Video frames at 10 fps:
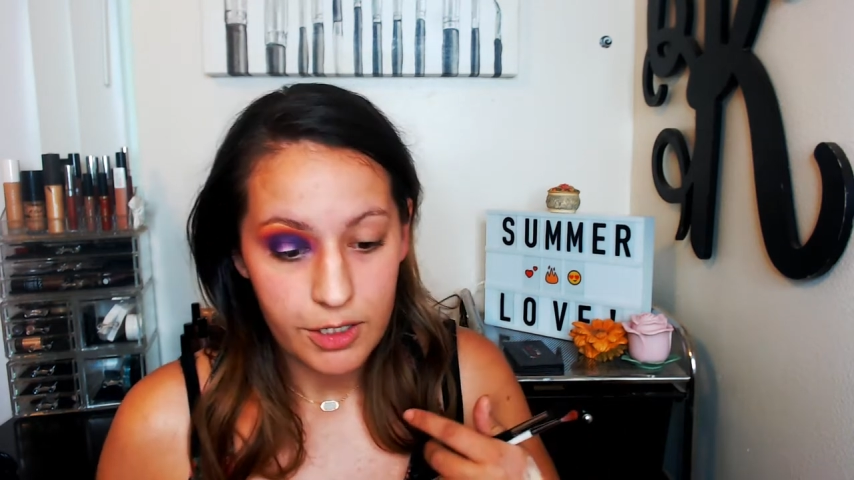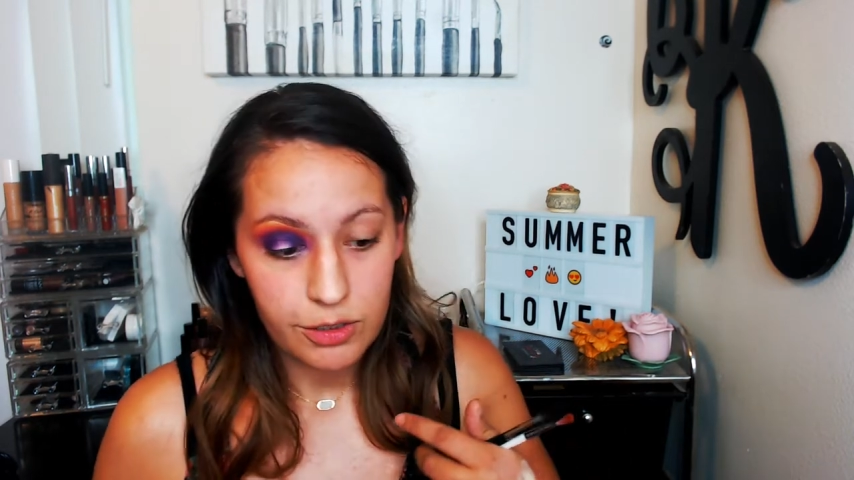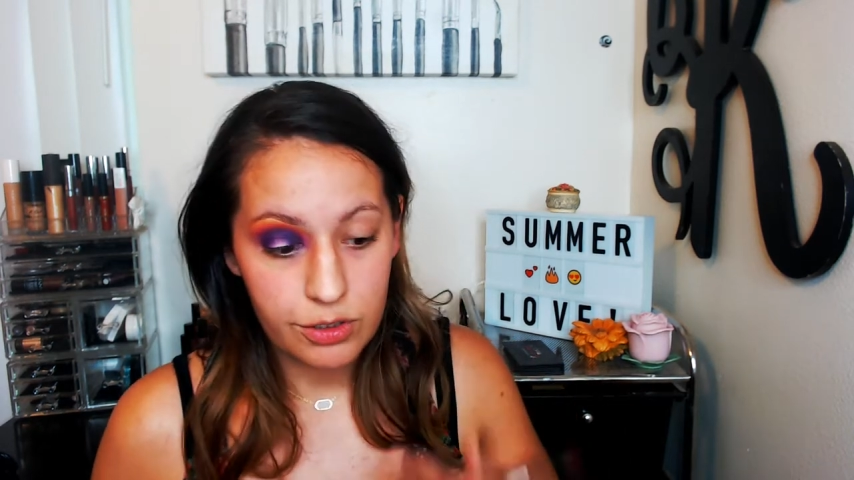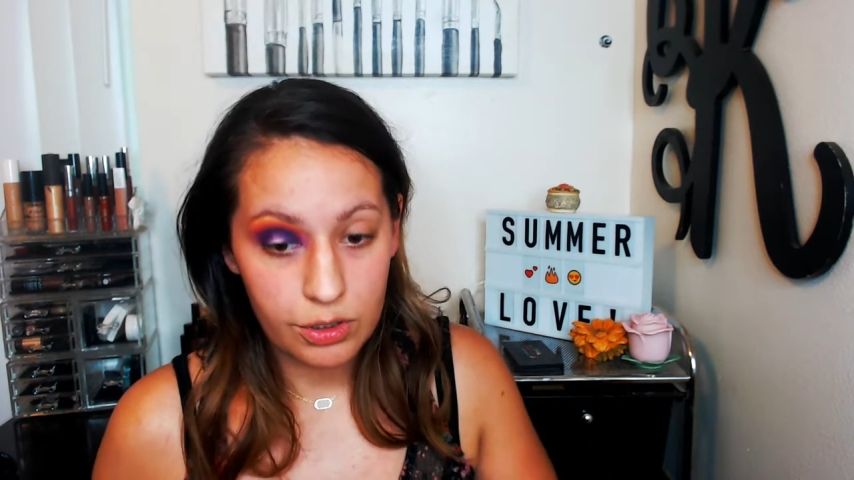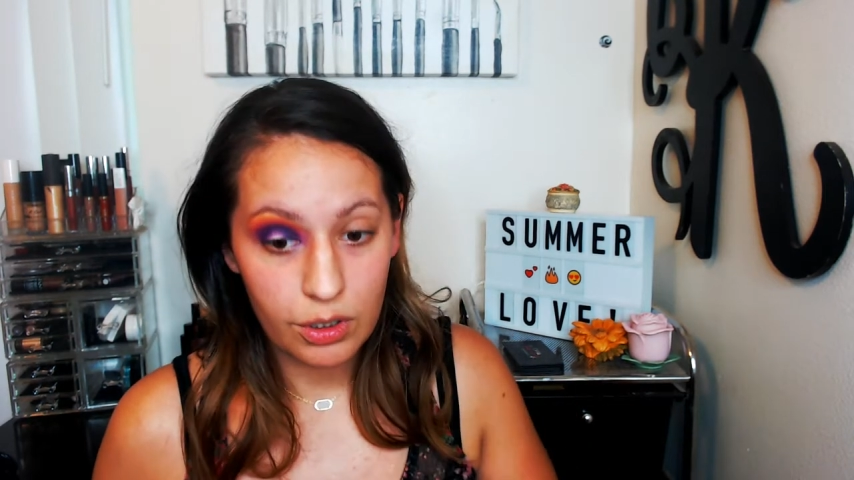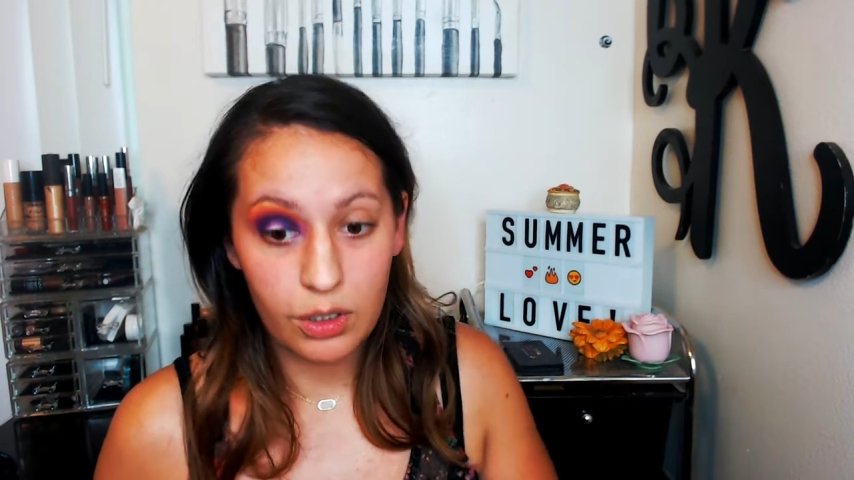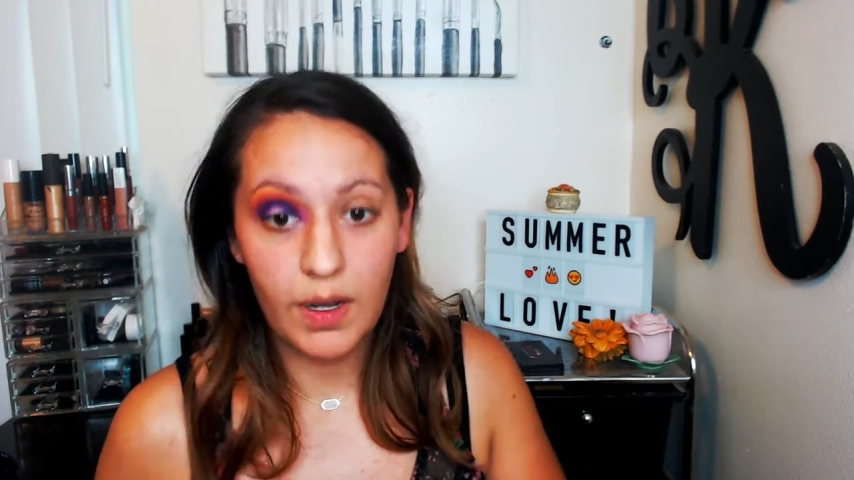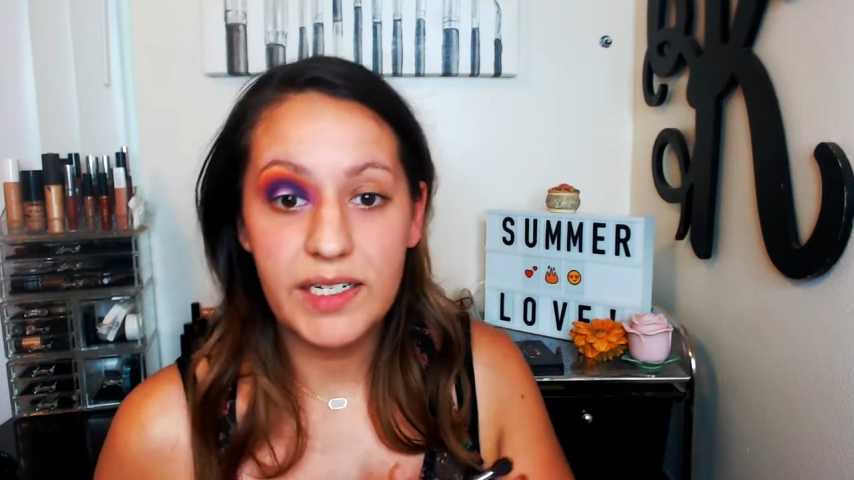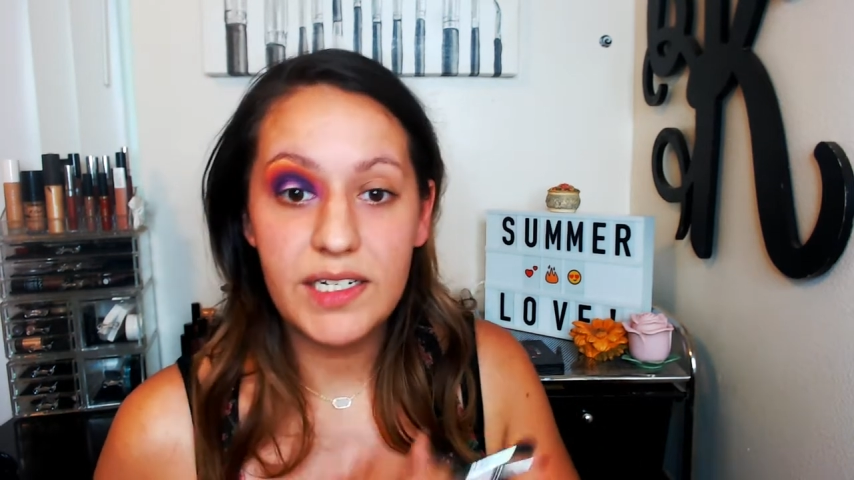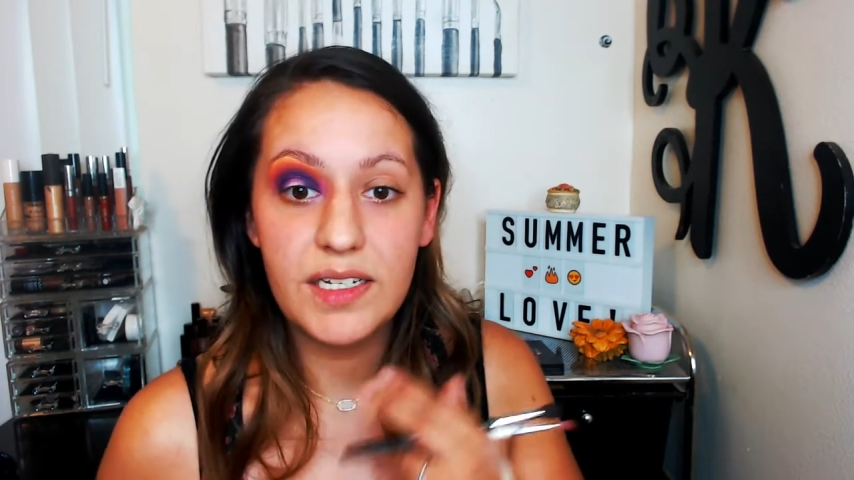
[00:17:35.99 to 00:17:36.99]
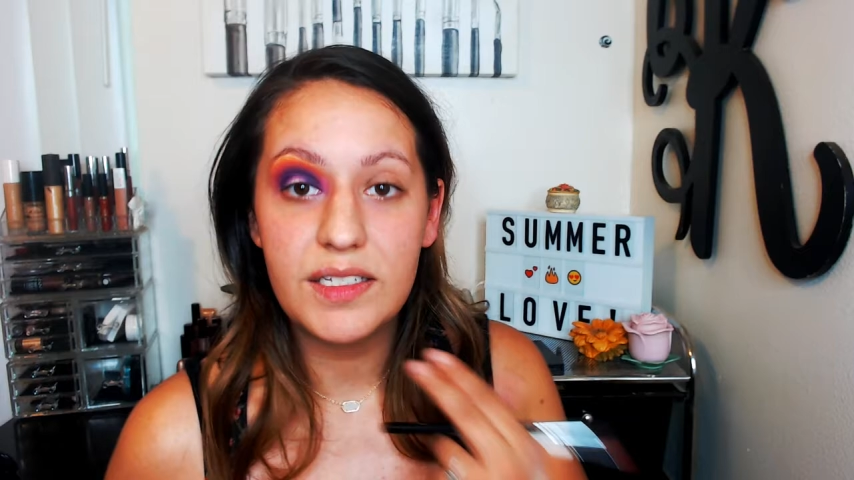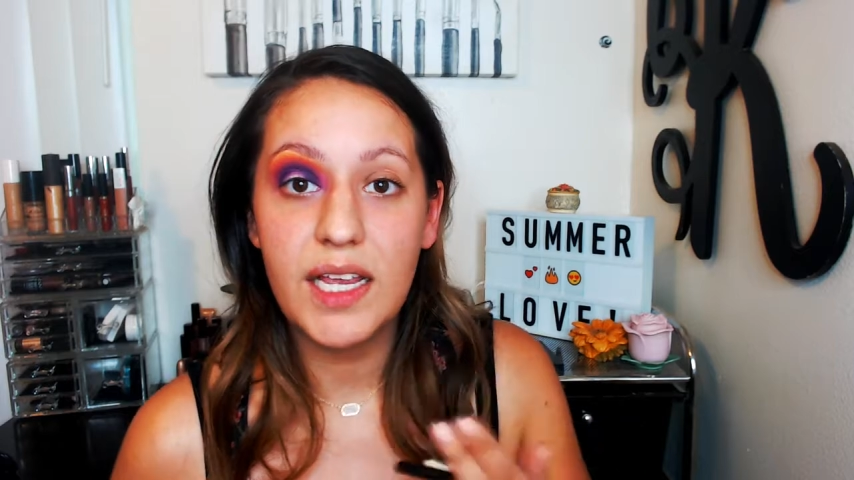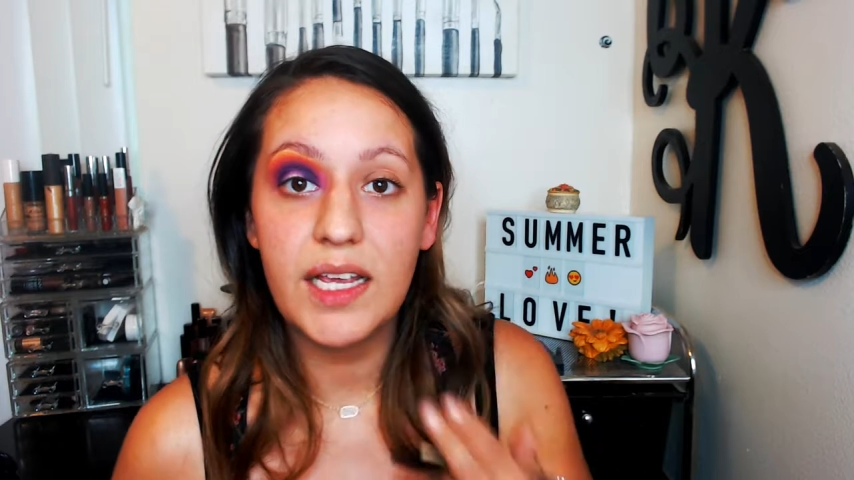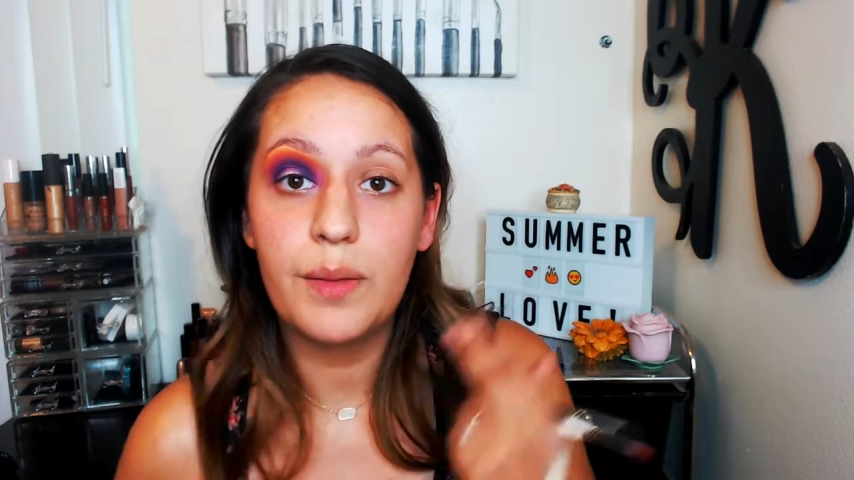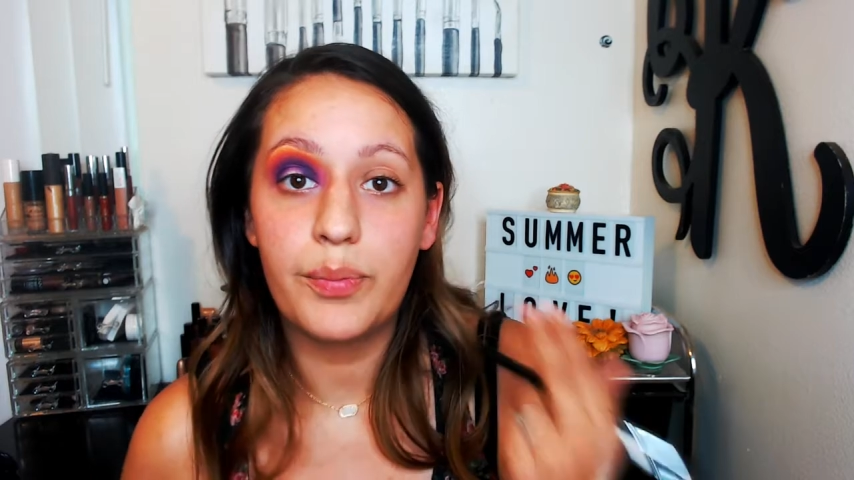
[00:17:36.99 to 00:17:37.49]
So I needed to
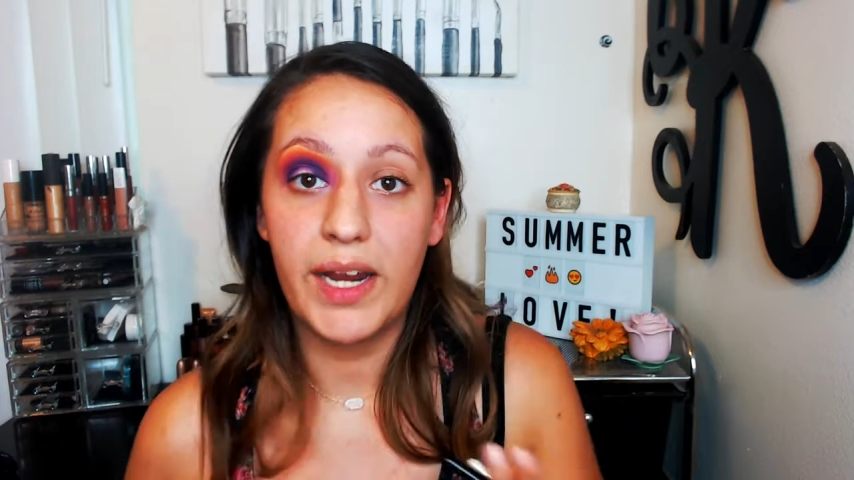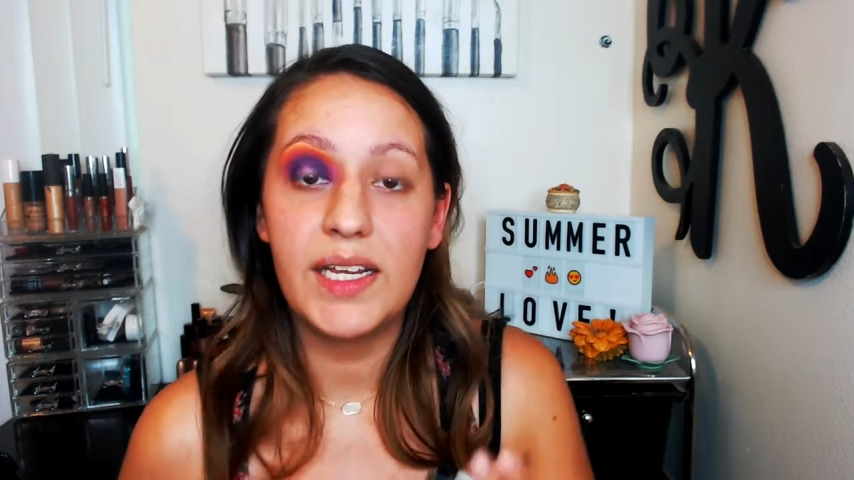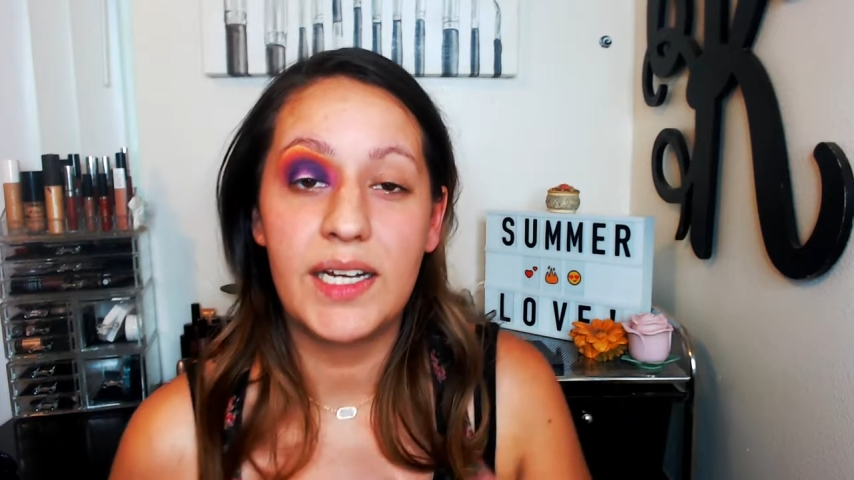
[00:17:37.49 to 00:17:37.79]
take a break,